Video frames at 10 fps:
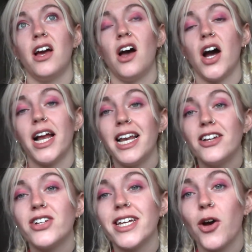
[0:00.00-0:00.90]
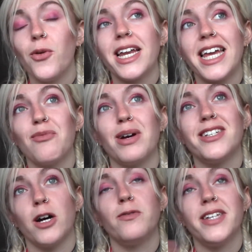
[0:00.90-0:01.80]
I literally only give
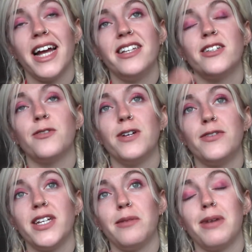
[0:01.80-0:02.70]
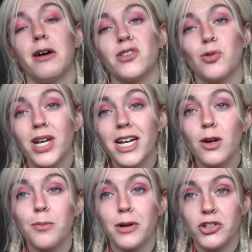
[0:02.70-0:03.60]
myself £10 to £15 a week
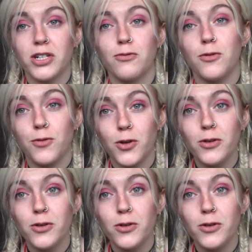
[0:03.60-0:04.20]
budget for food,